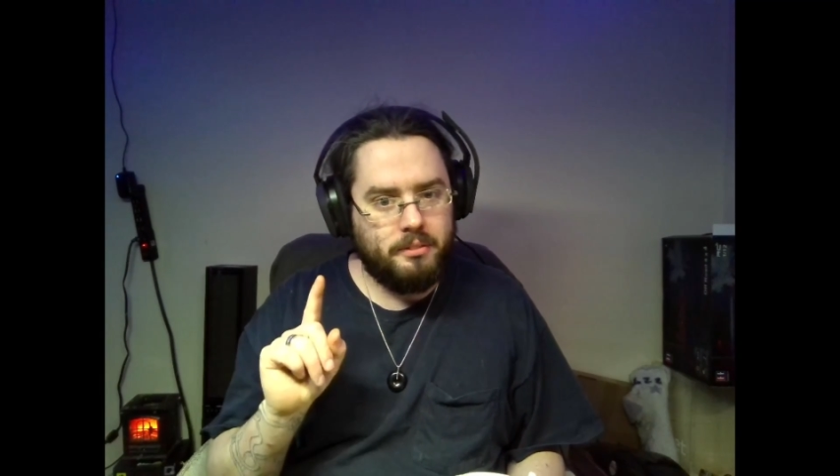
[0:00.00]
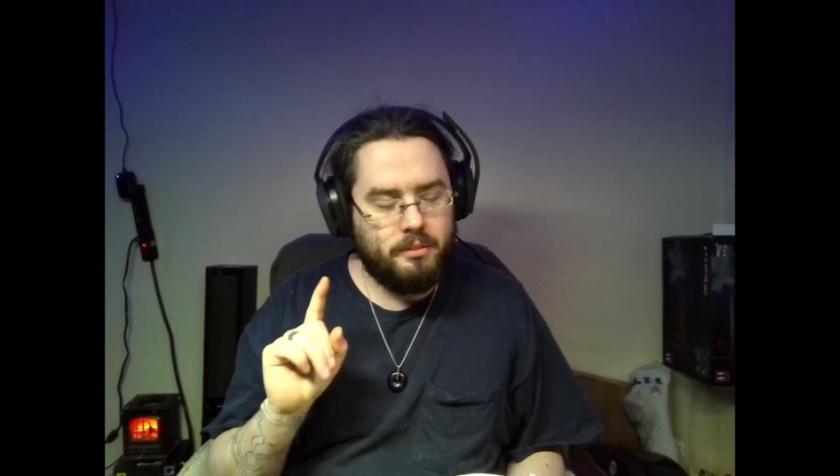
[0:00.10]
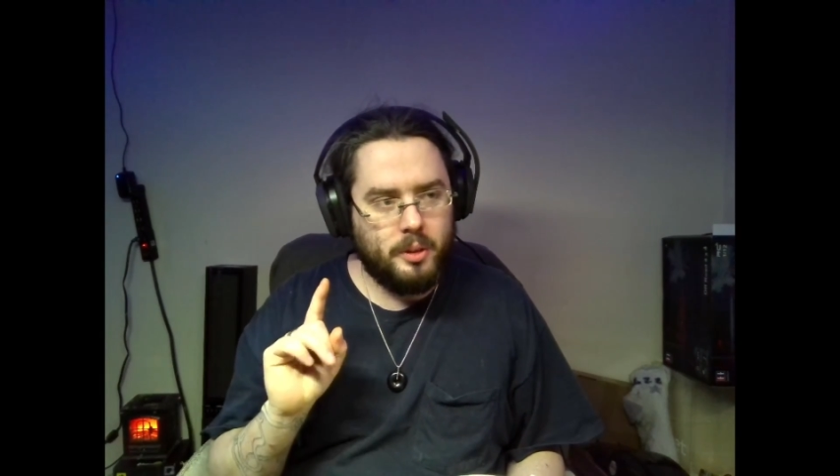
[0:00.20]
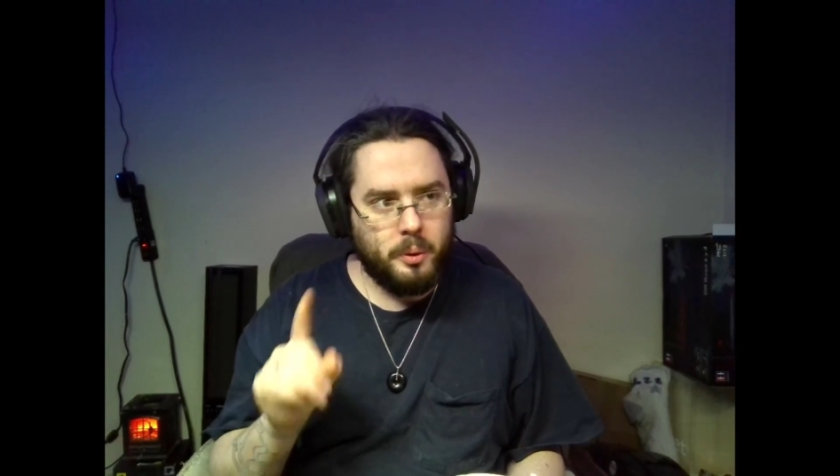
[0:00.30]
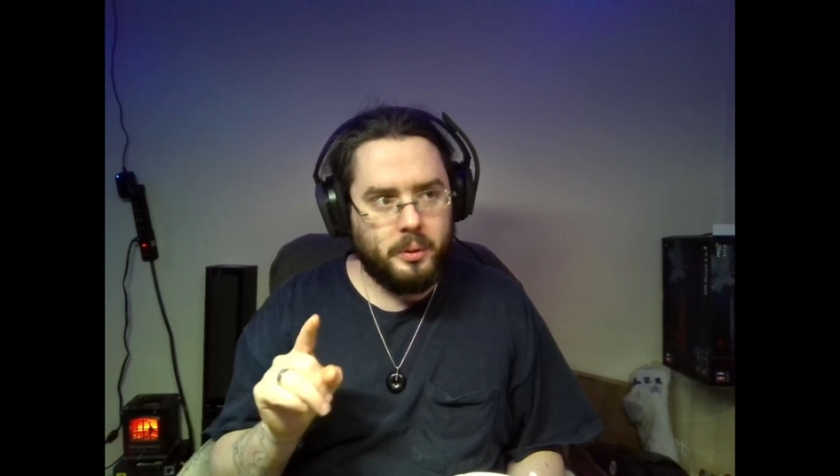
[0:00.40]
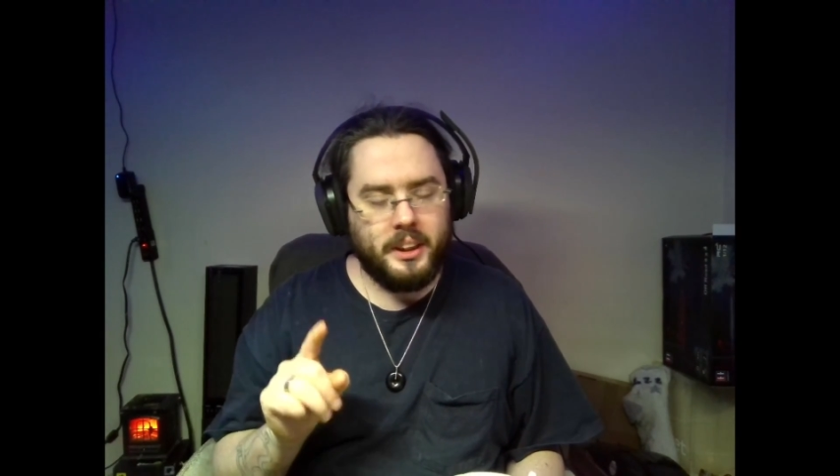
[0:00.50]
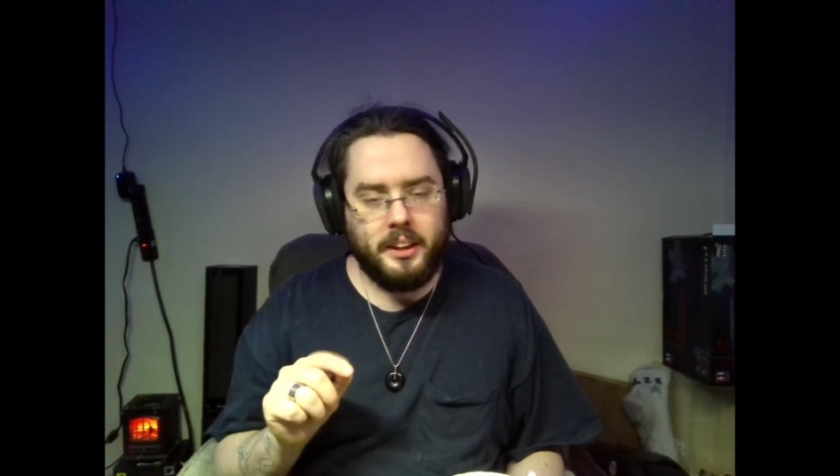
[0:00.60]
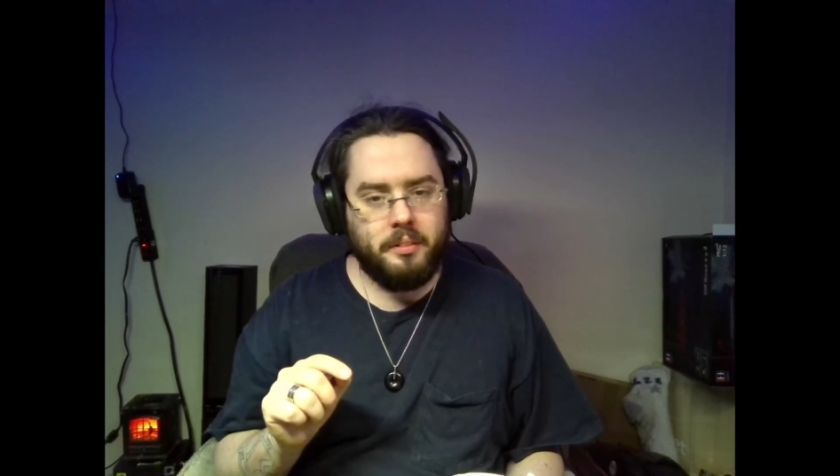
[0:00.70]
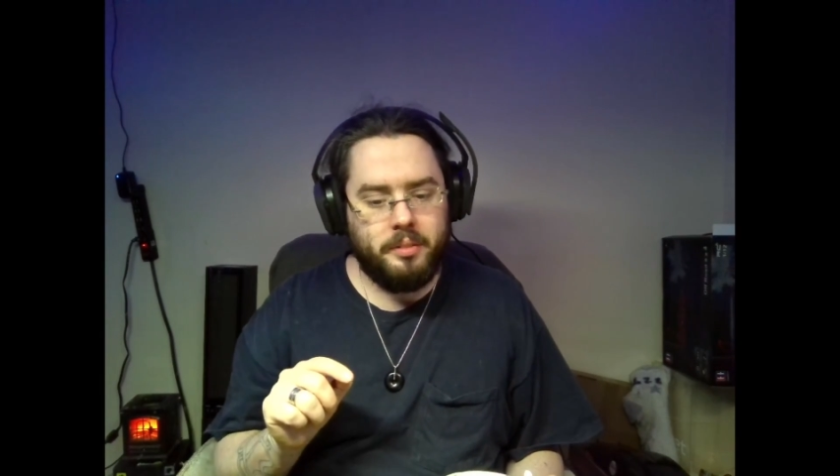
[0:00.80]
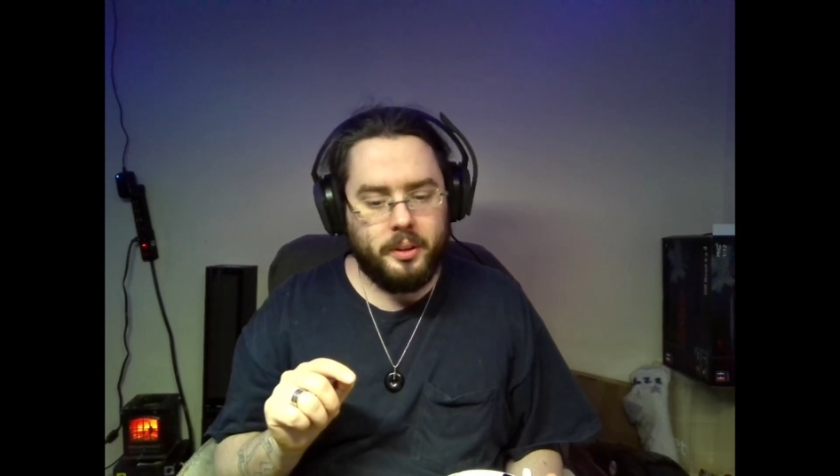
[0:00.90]
do want to get
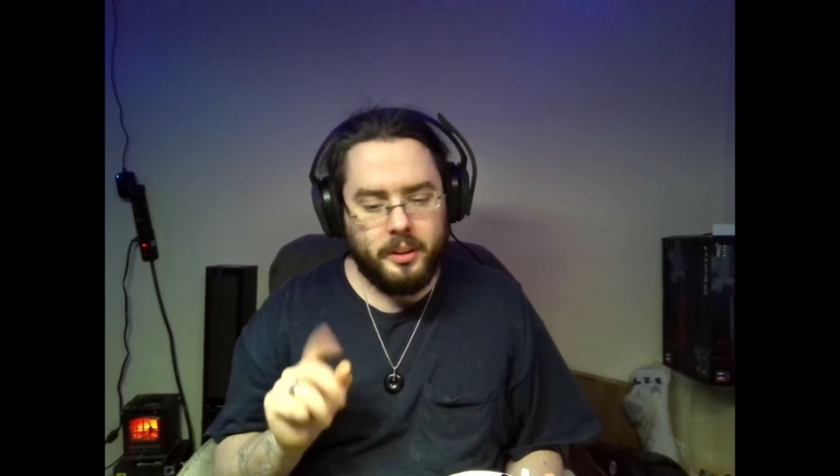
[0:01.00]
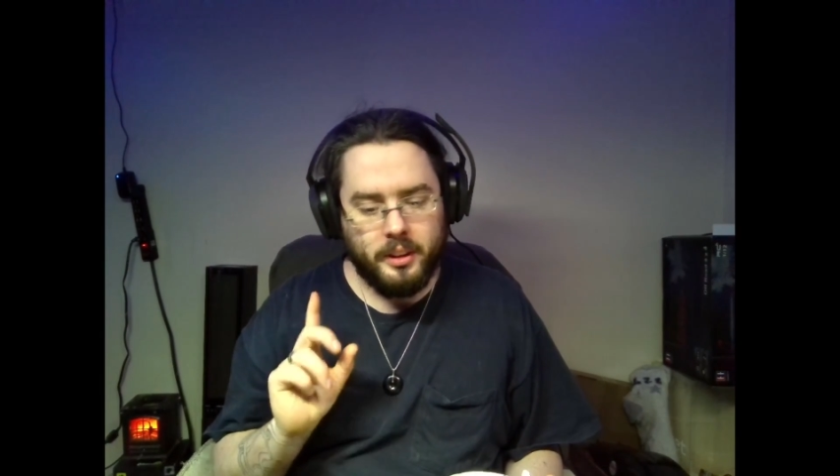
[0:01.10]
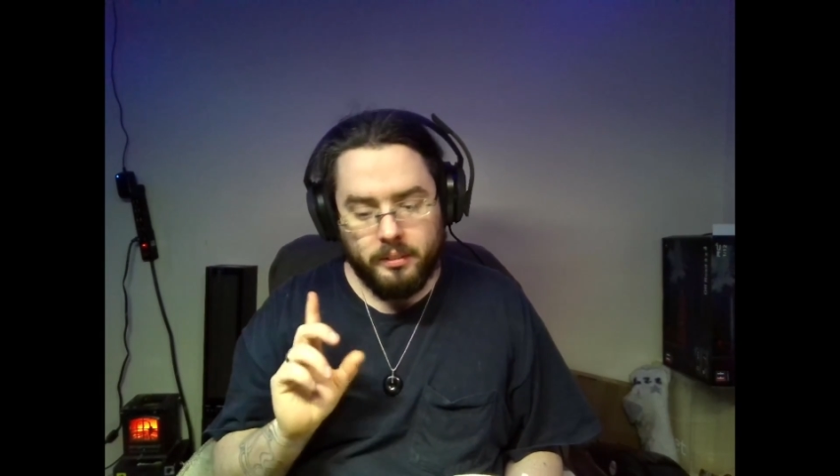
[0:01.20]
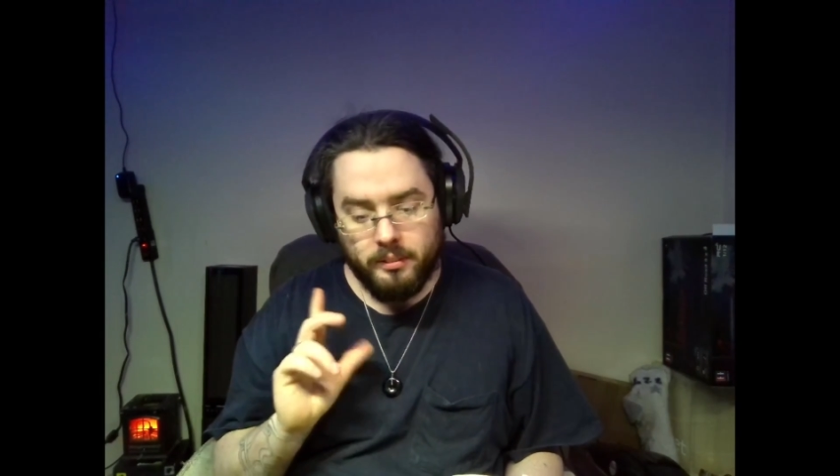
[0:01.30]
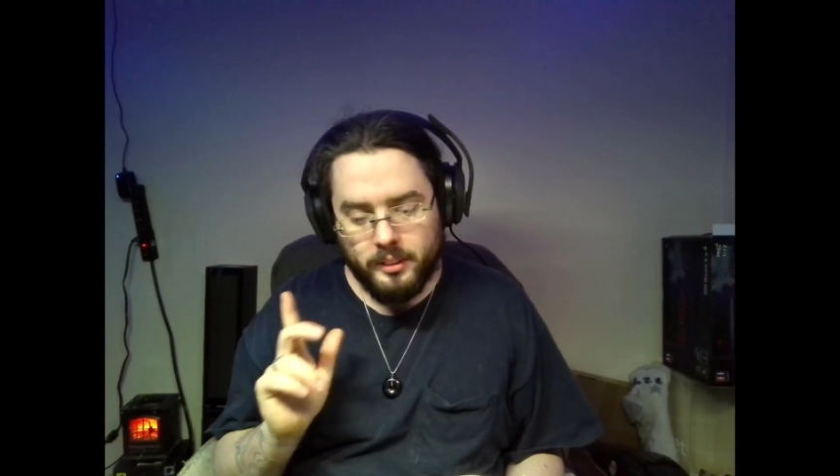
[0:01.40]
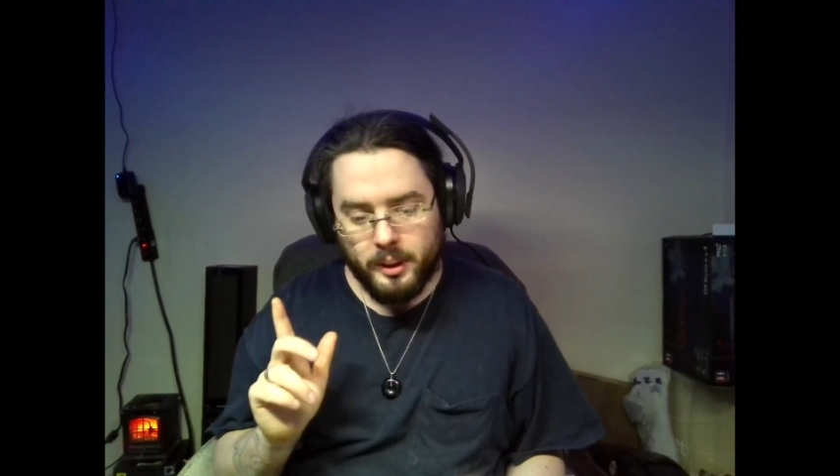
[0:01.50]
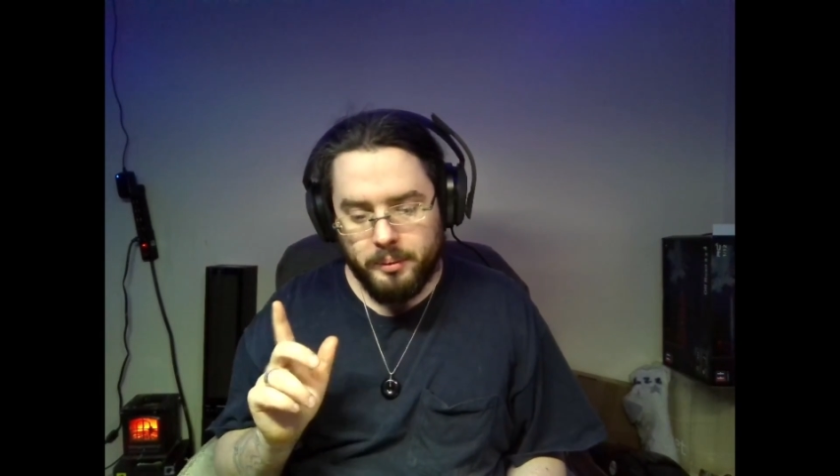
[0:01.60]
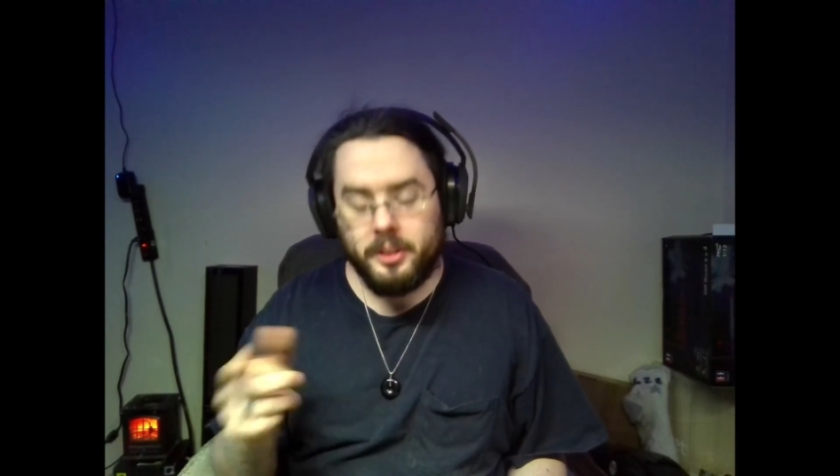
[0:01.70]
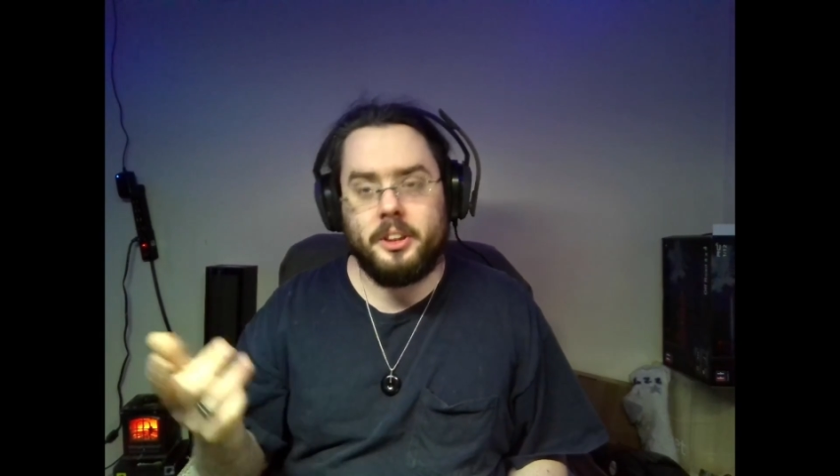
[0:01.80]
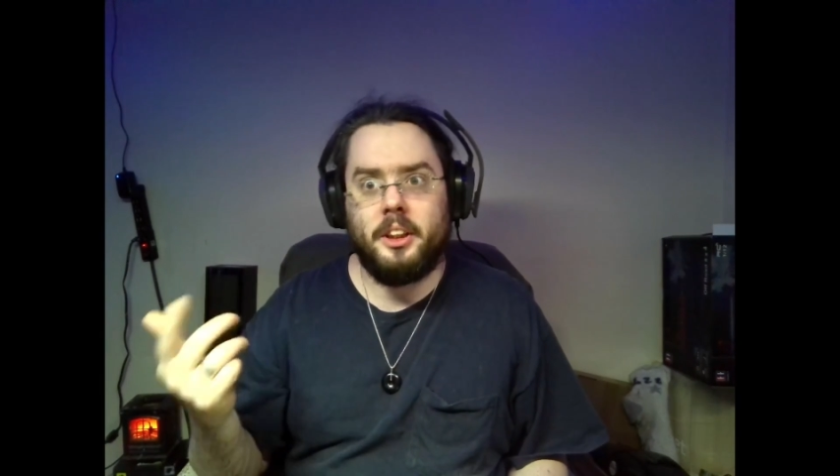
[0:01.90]
it. So there's